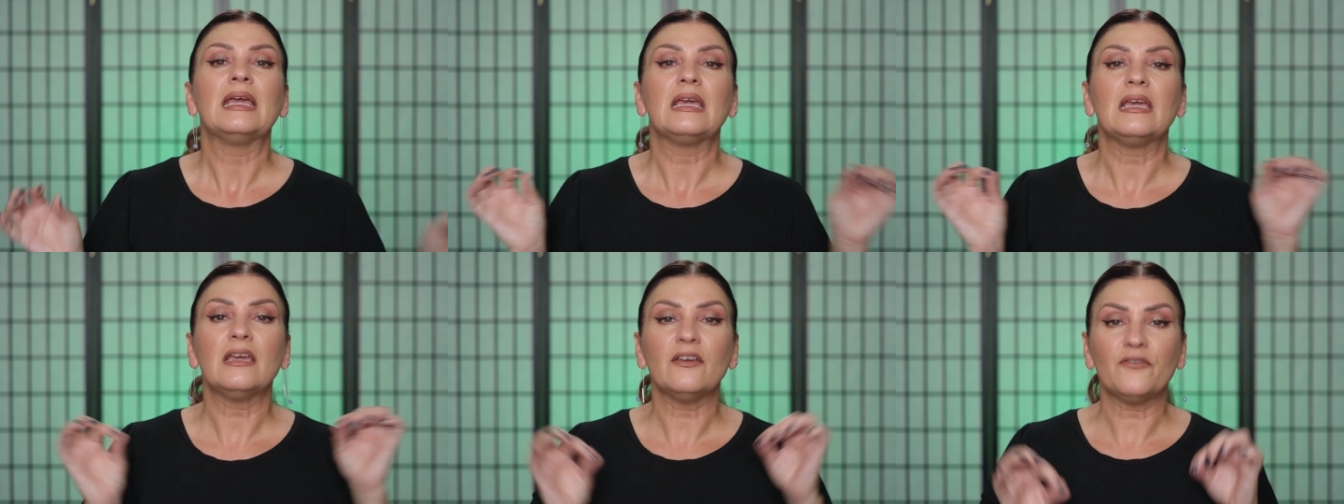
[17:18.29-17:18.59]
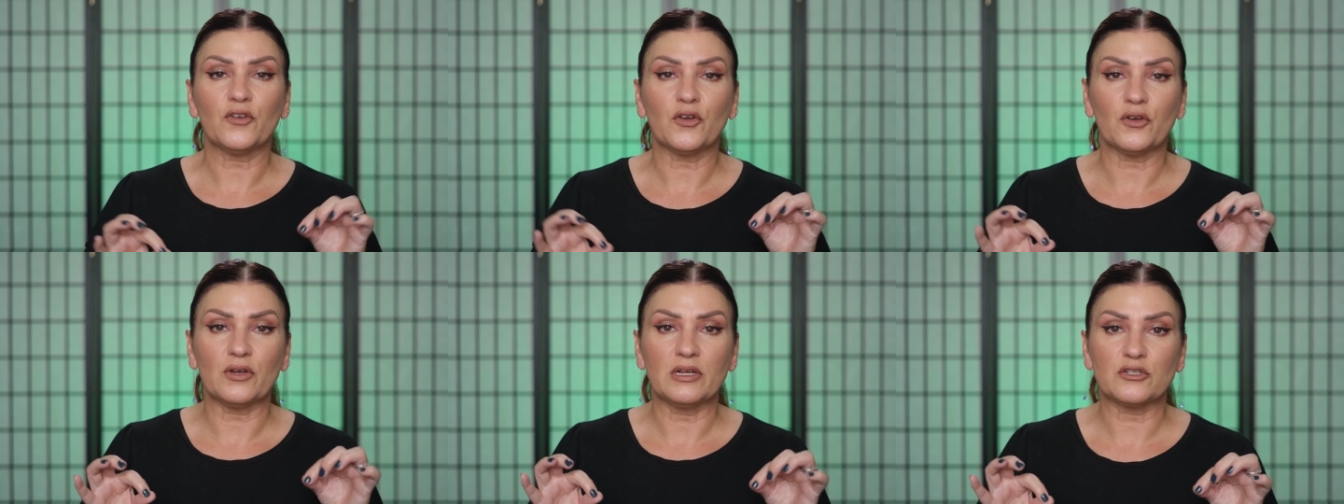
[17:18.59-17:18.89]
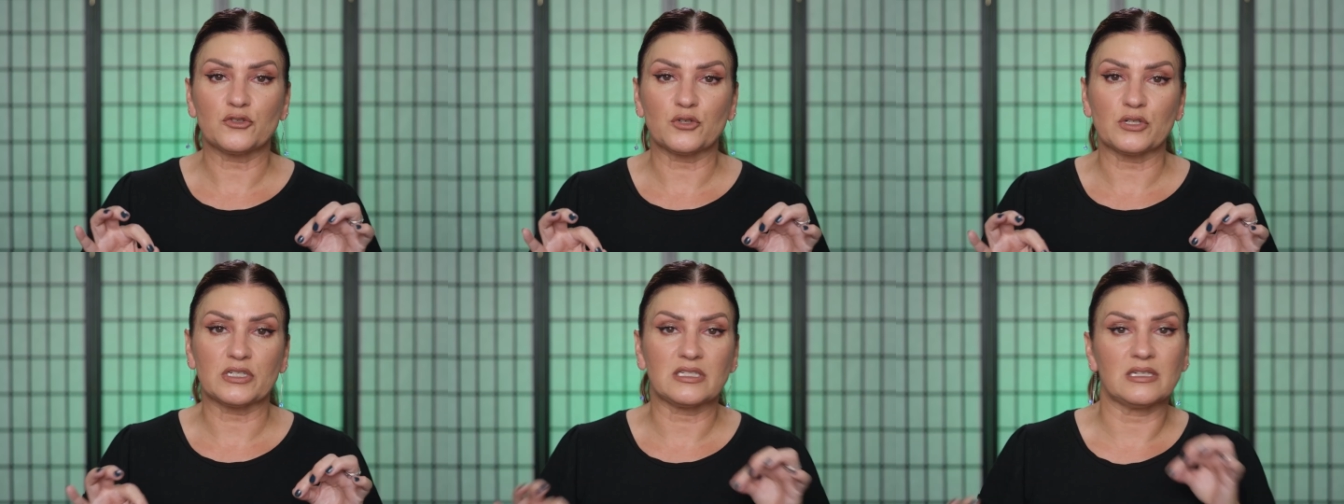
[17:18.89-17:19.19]
If you're
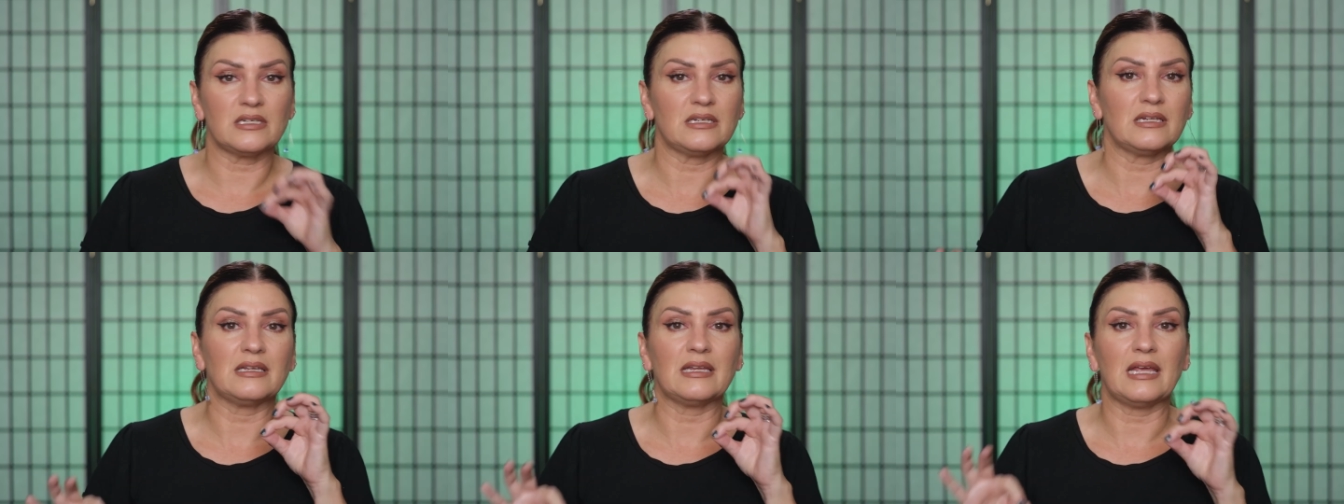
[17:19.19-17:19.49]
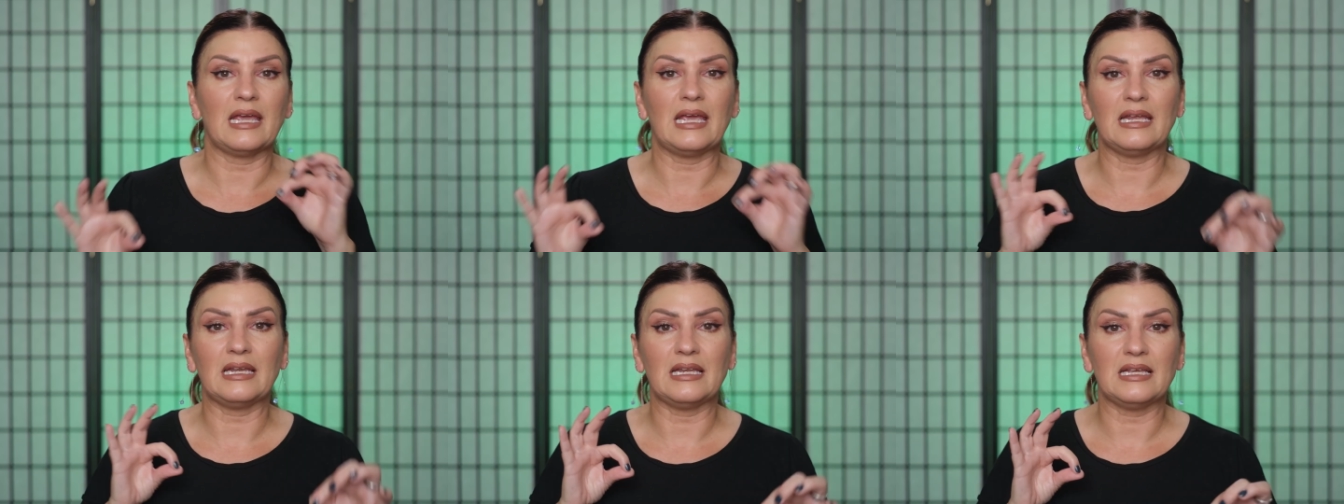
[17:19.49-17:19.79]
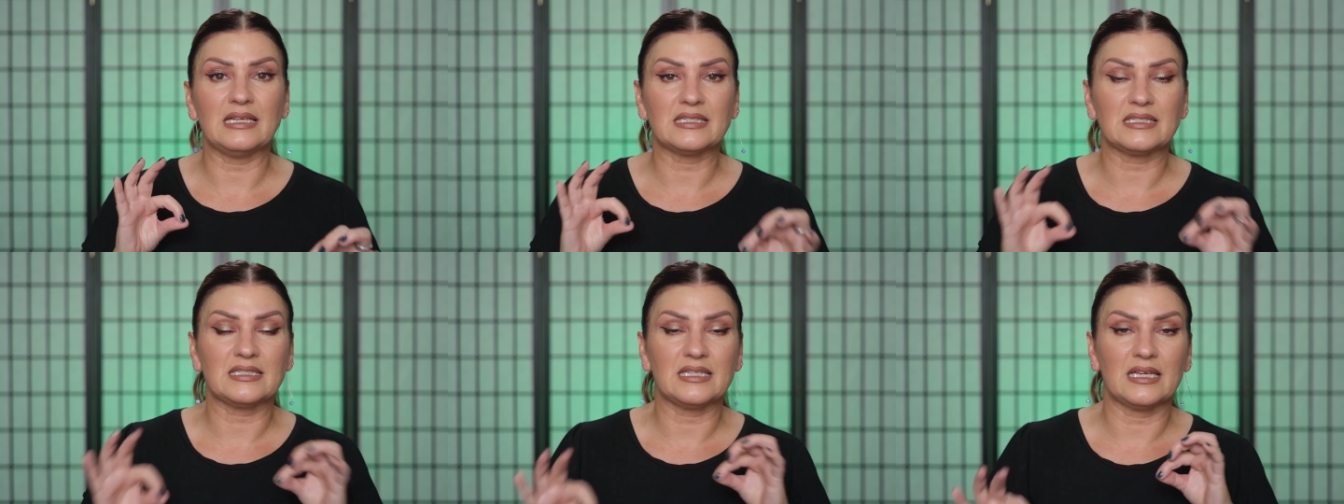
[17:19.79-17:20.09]
interested in
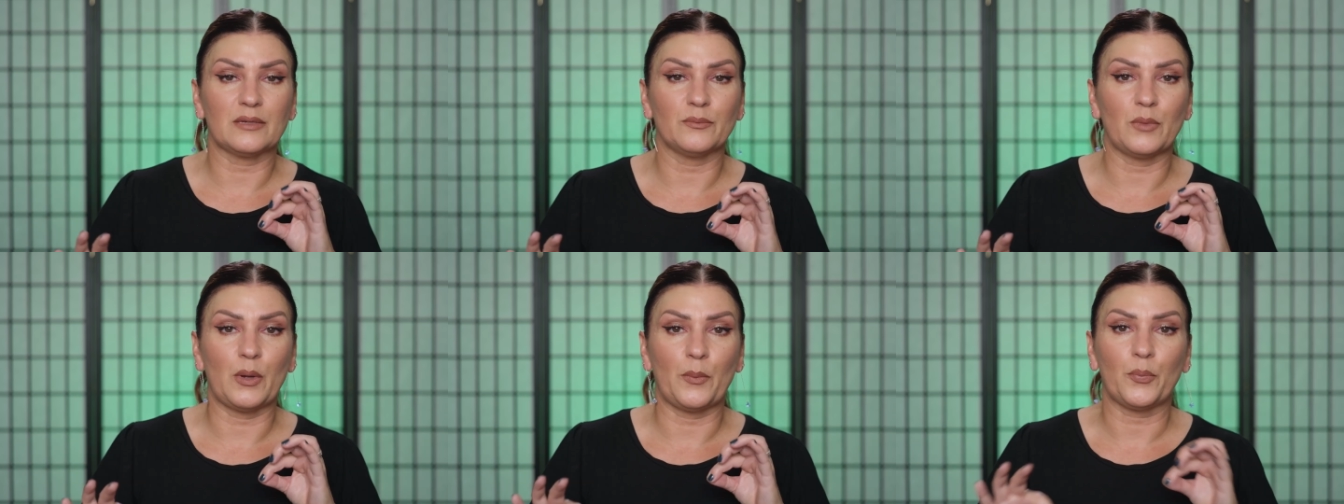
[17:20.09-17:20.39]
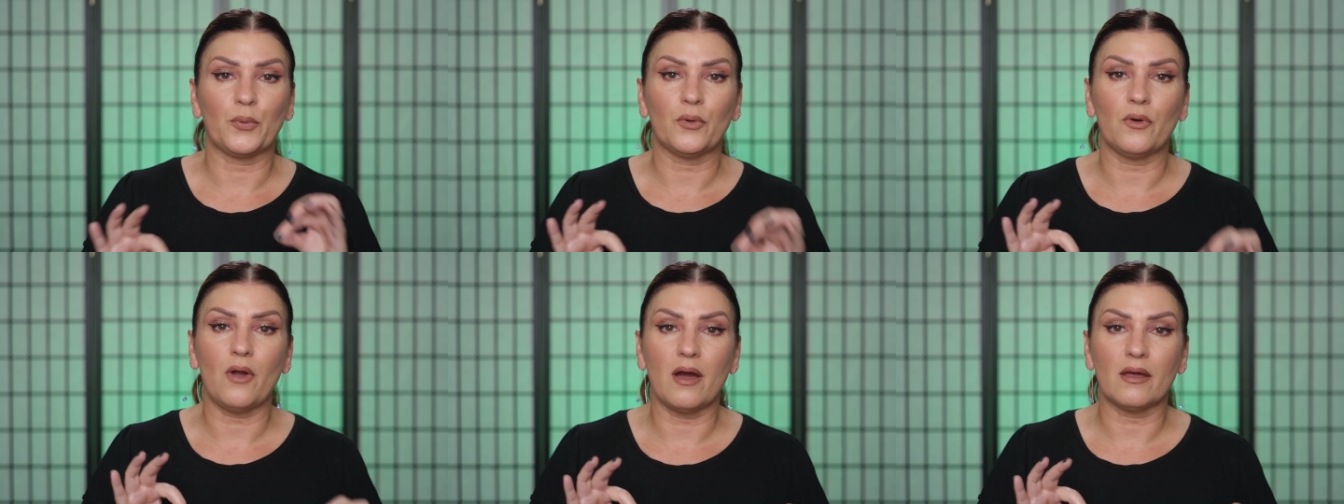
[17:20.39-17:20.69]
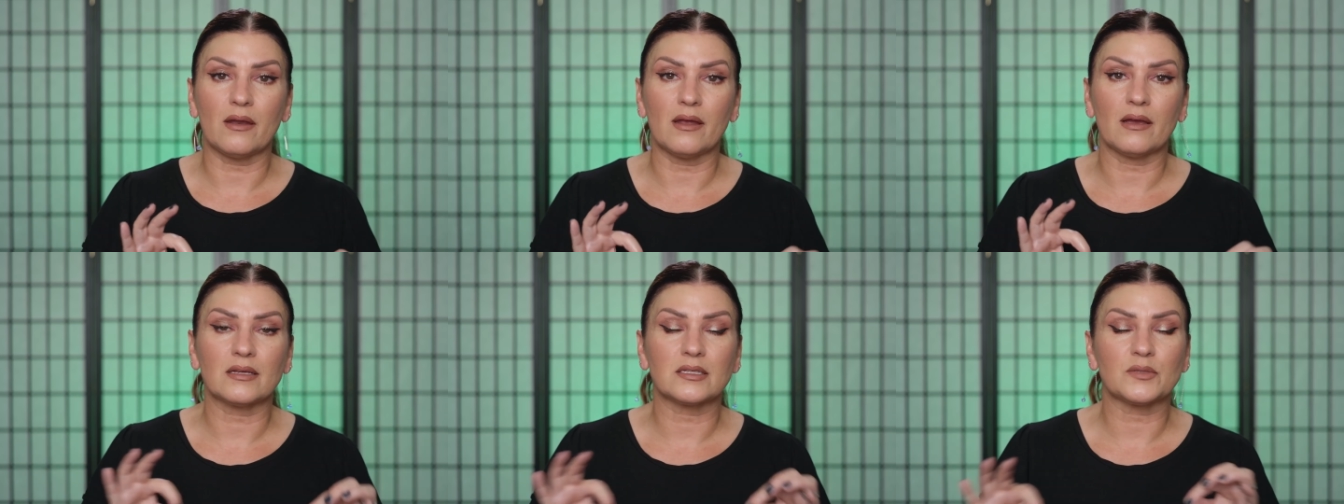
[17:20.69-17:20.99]
any Sigma
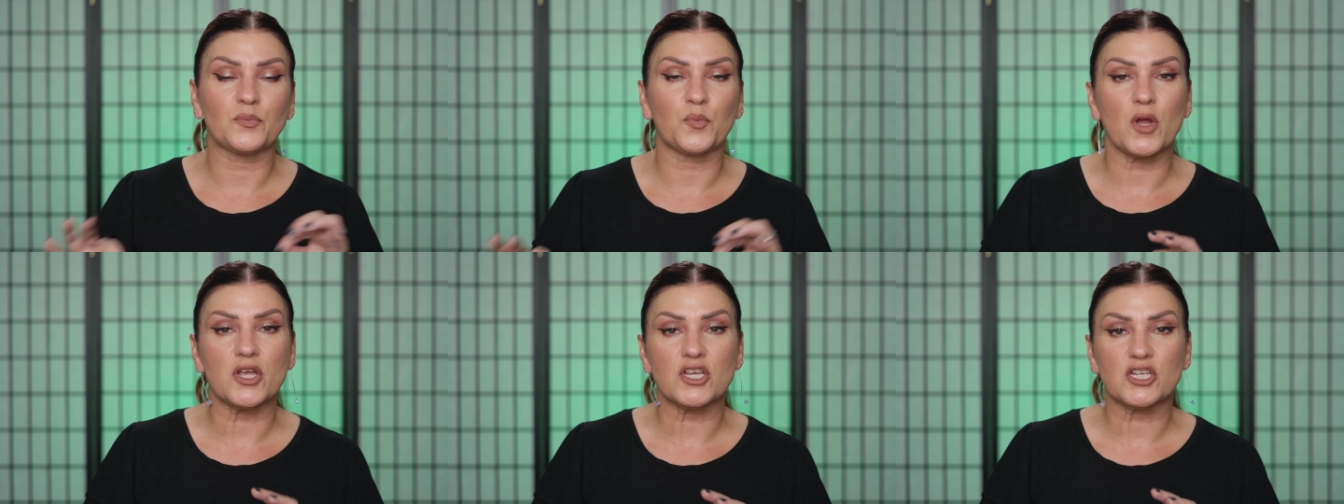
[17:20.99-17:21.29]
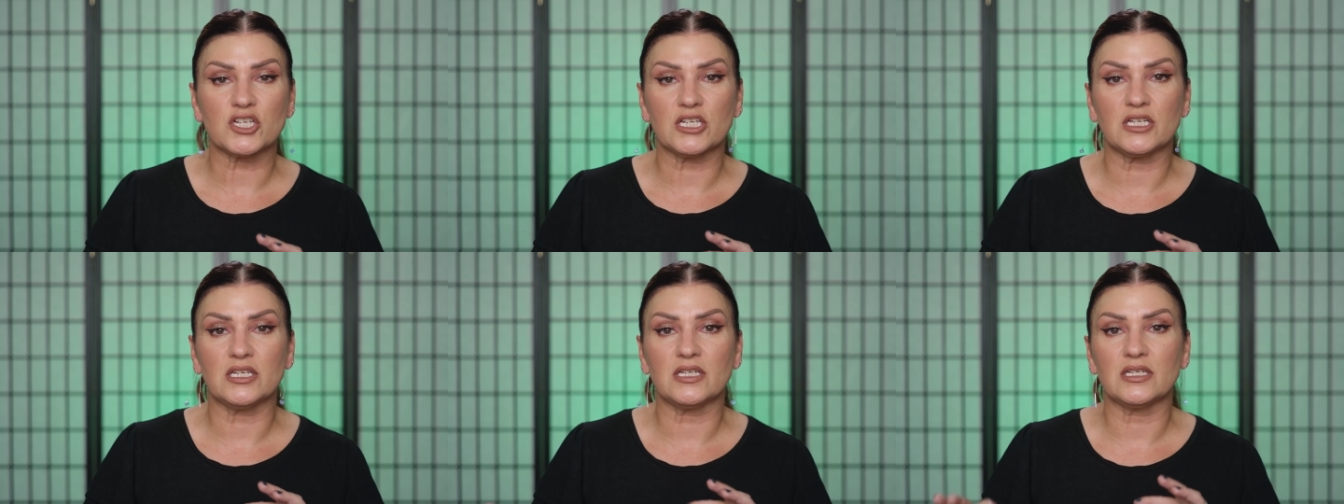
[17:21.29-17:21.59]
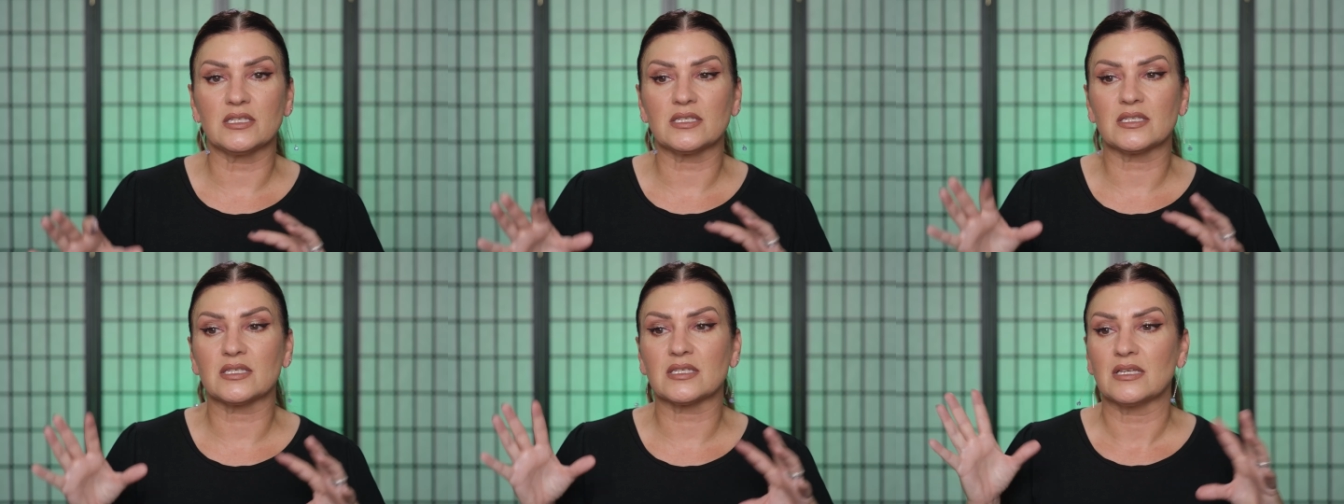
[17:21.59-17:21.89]
products,
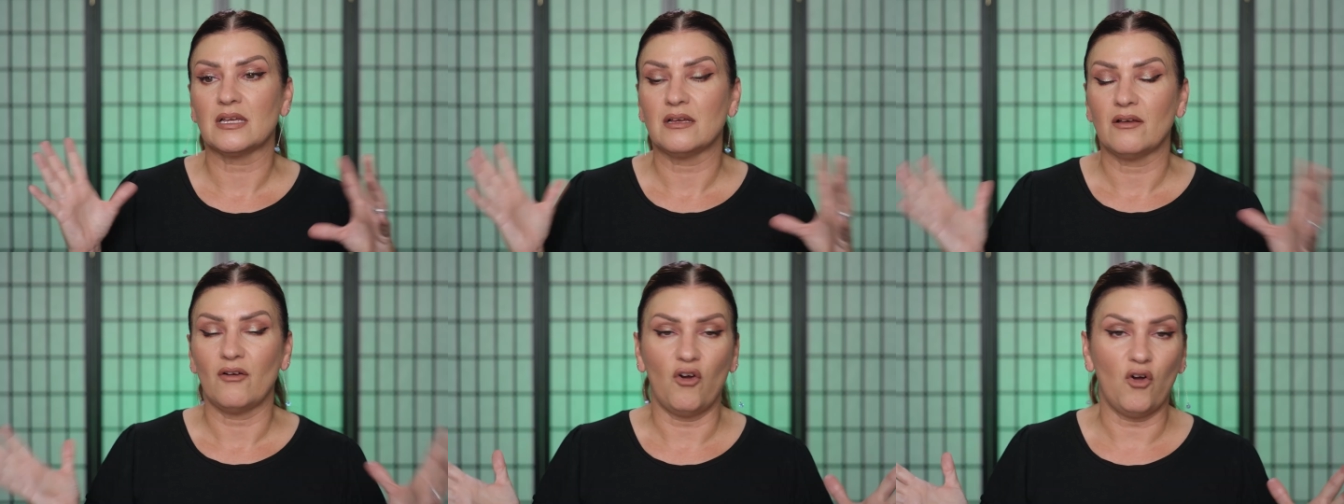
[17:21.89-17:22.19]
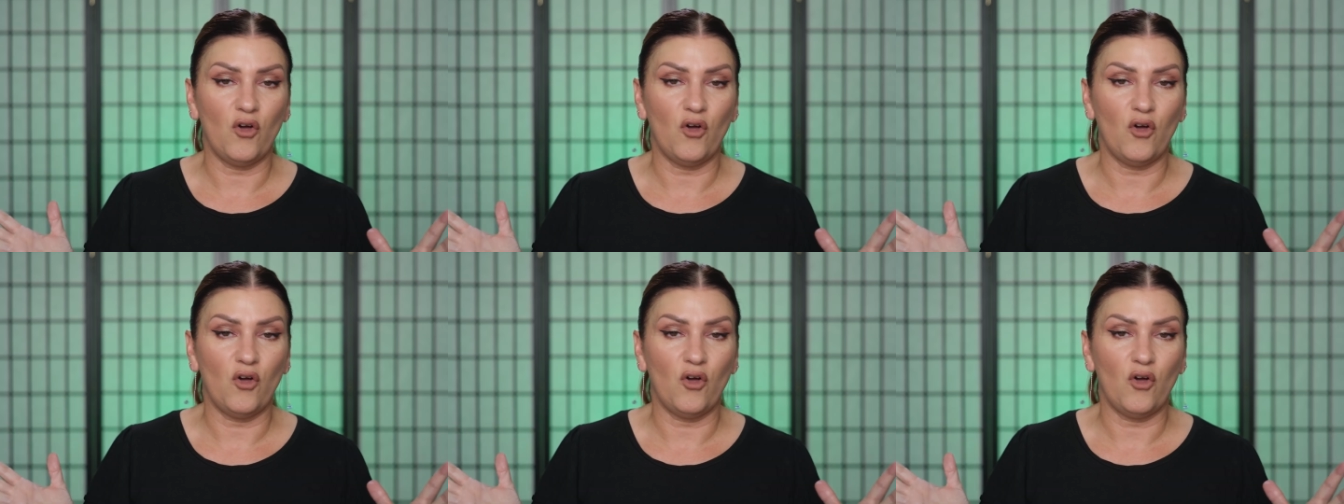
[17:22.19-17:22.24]
brushes,